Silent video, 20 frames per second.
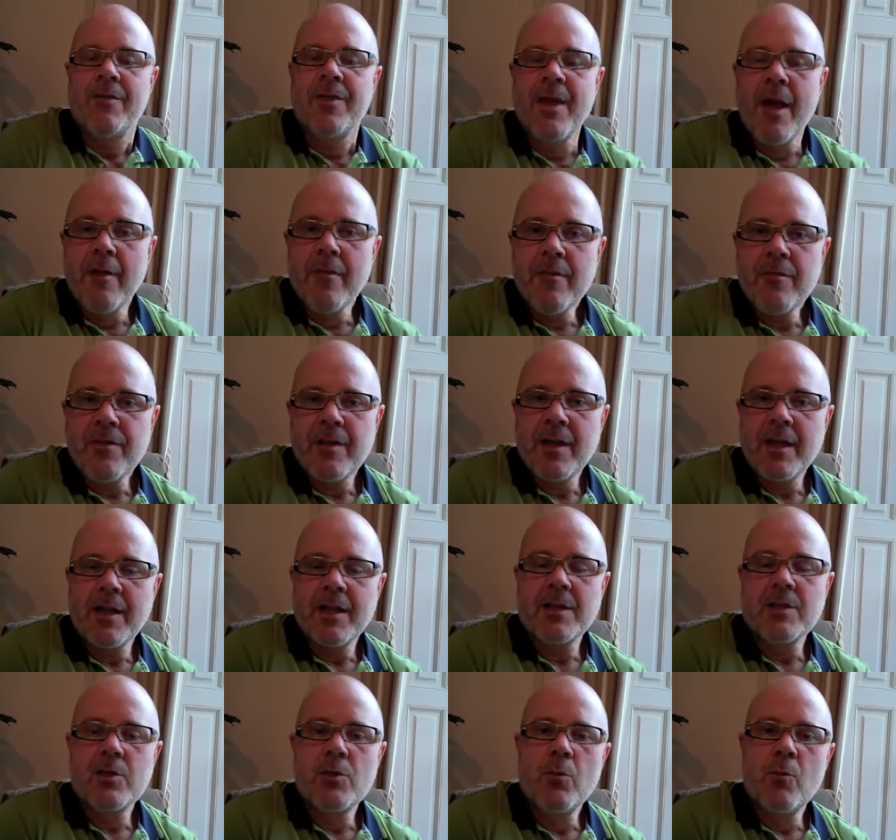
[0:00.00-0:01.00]
The other thing
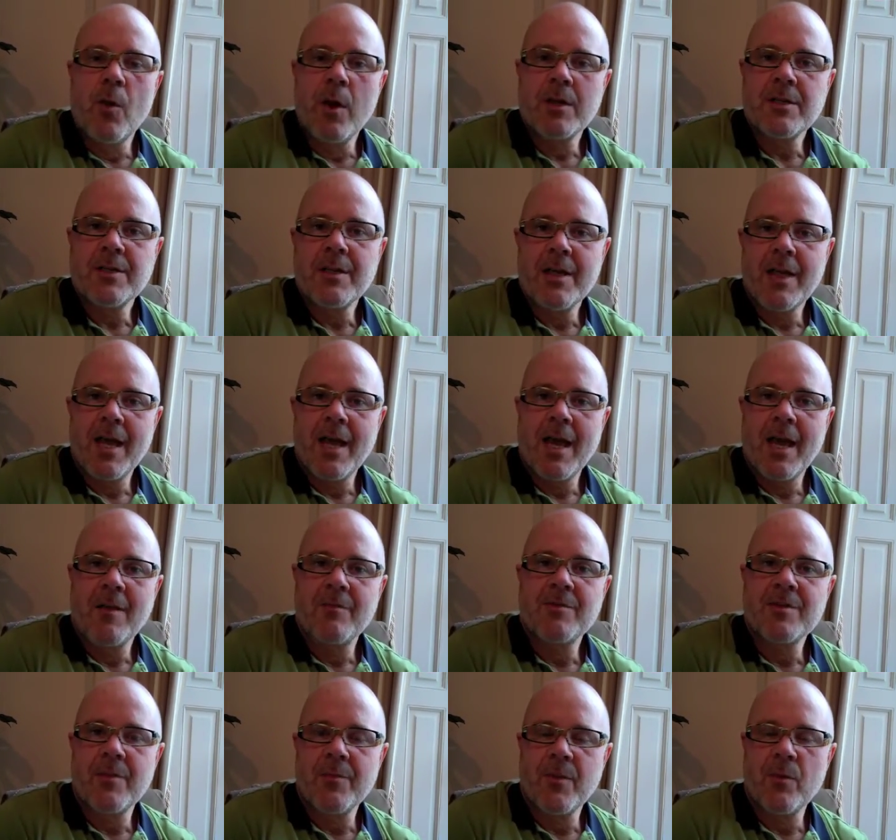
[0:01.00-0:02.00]
is you want to
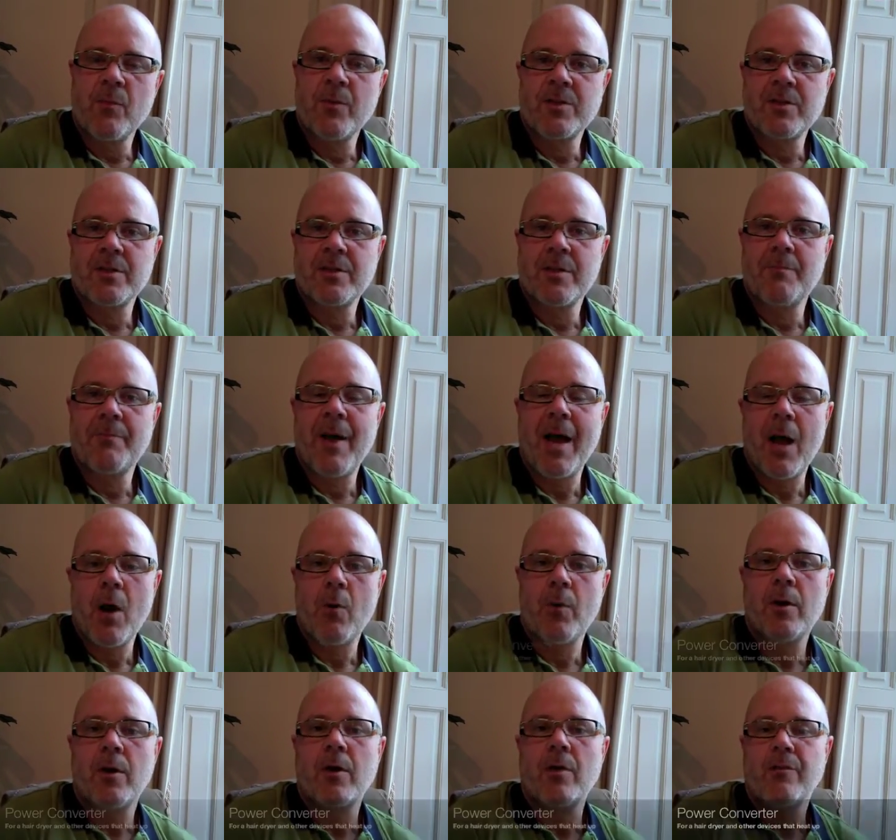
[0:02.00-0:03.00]
have something which is a
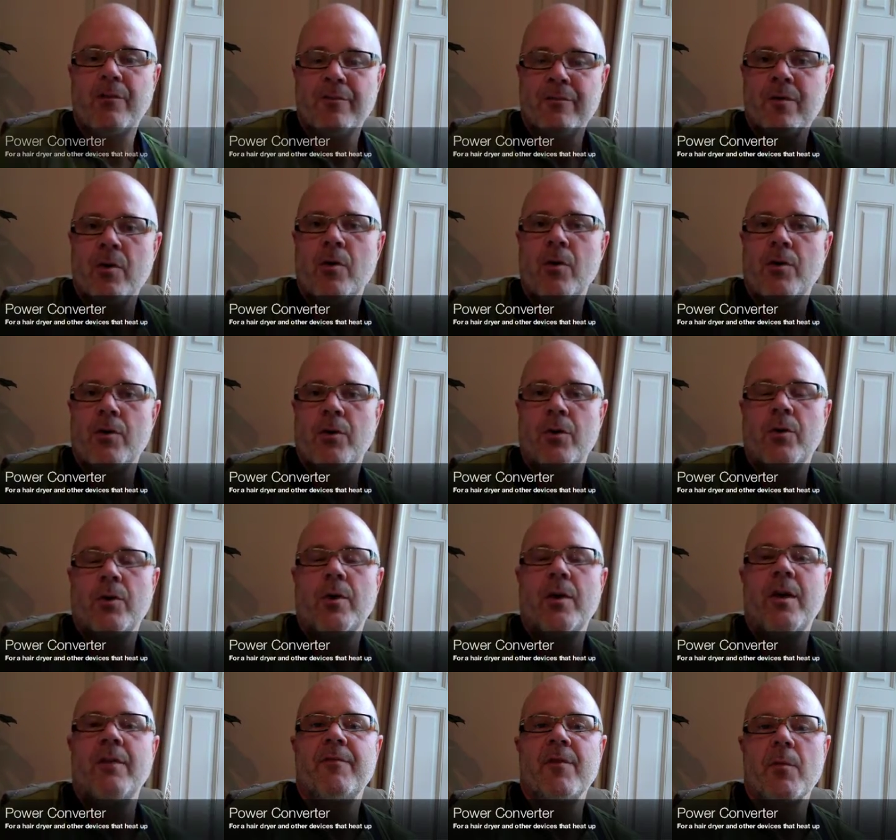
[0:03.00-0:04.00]
power
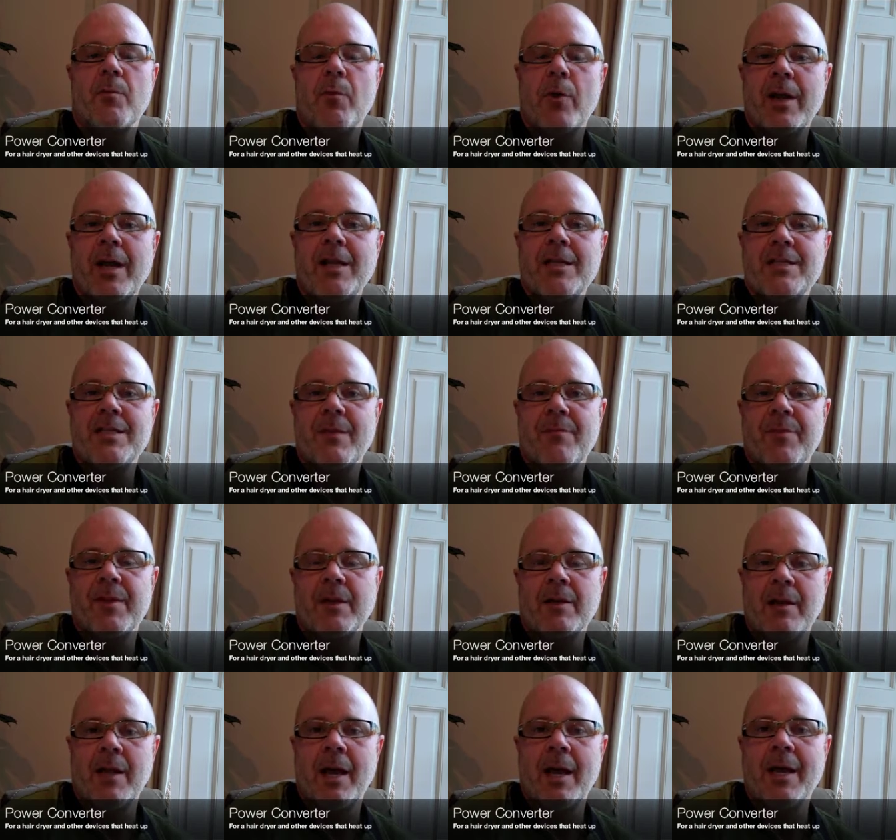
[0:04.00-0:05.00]
converter if you're bringing
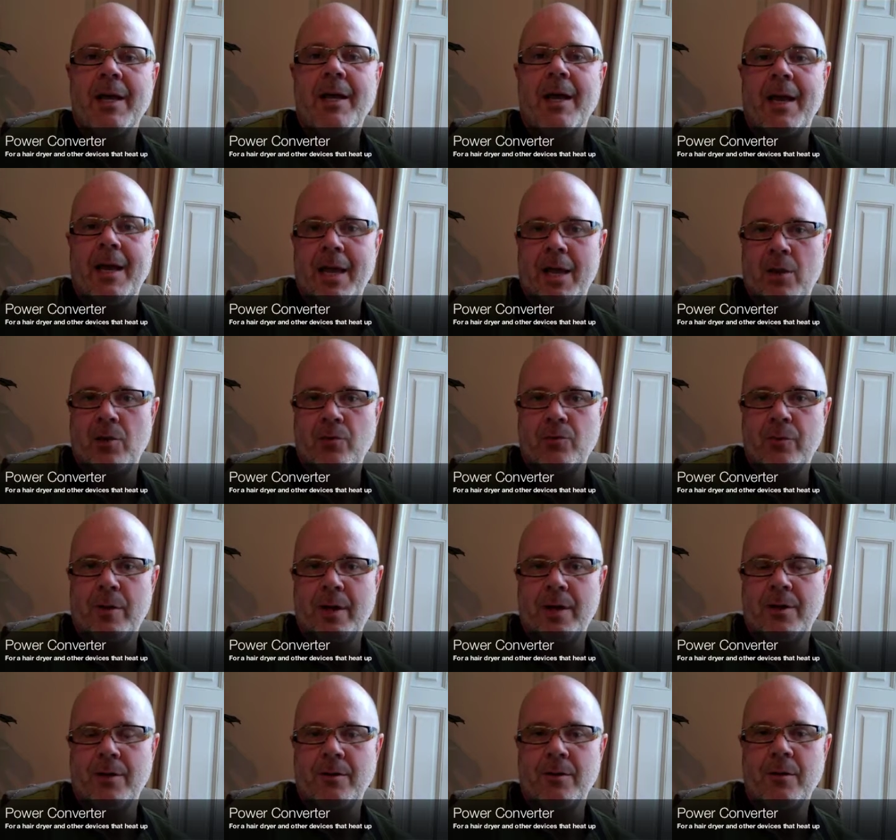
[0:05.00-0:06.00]
something like a
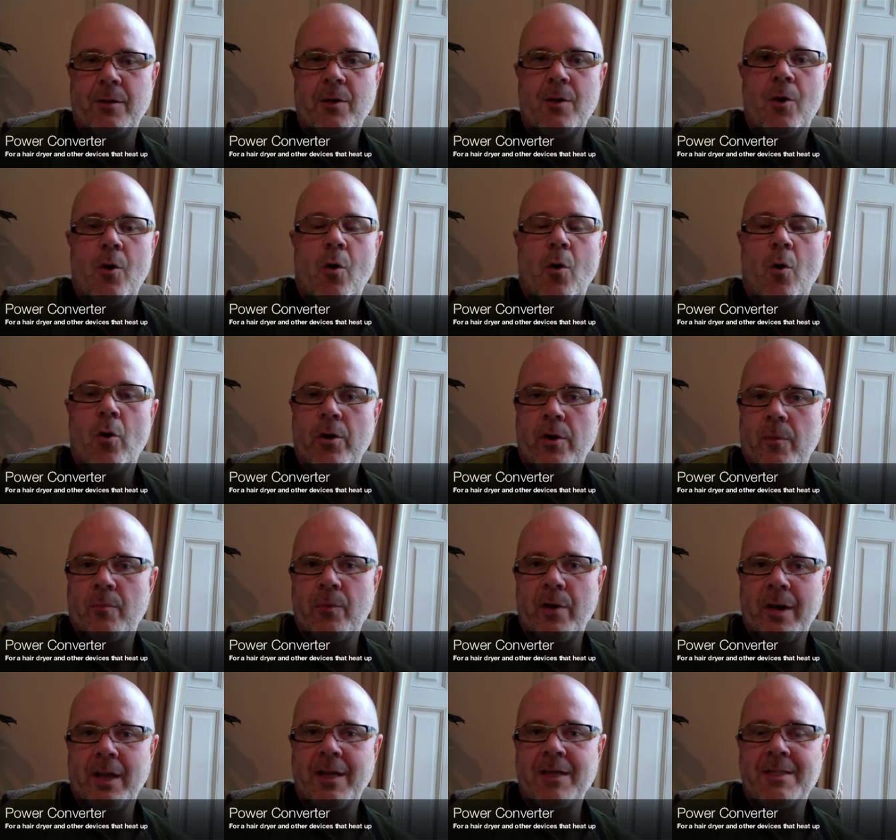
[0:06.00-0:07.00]
hairdryer or you're
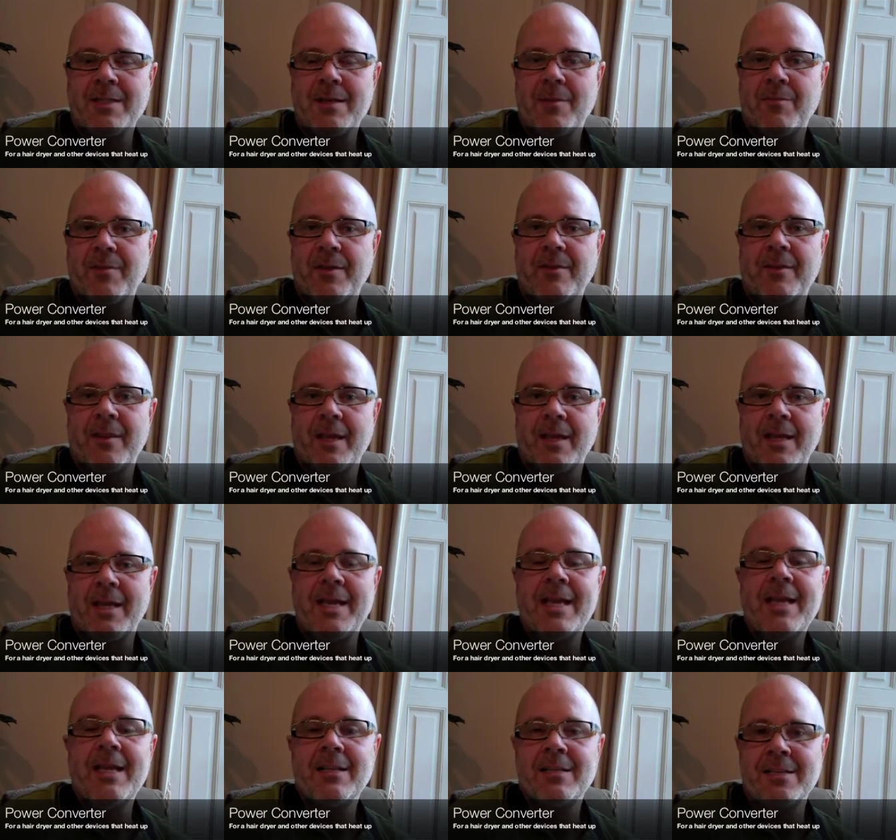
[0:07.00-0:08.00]
bringing something that
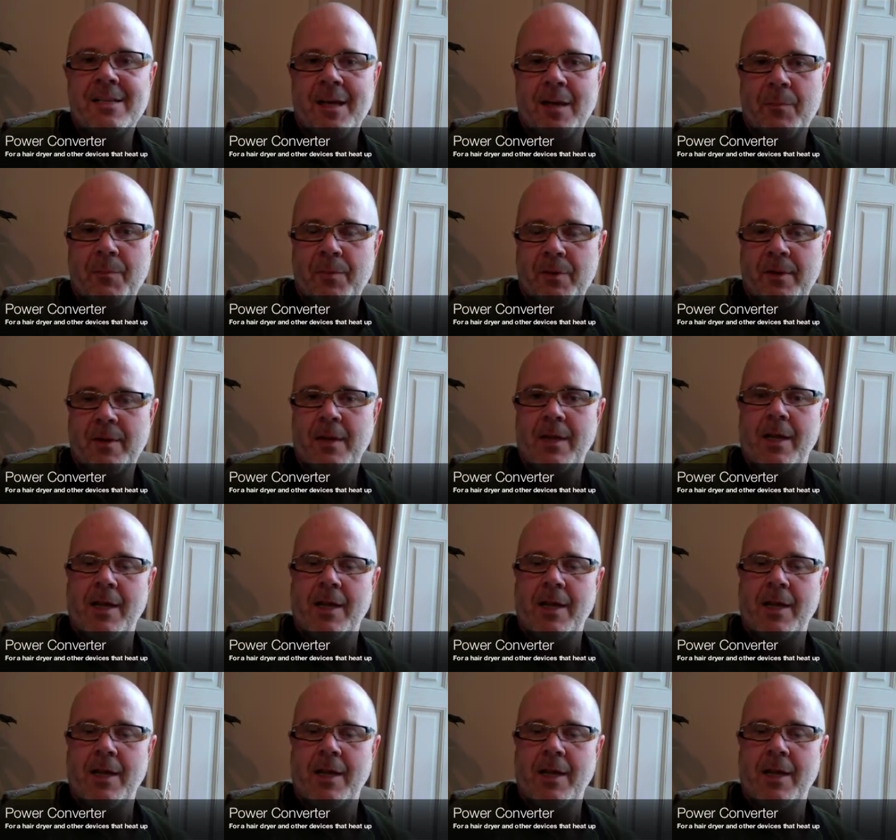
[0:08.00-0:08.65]
heats up.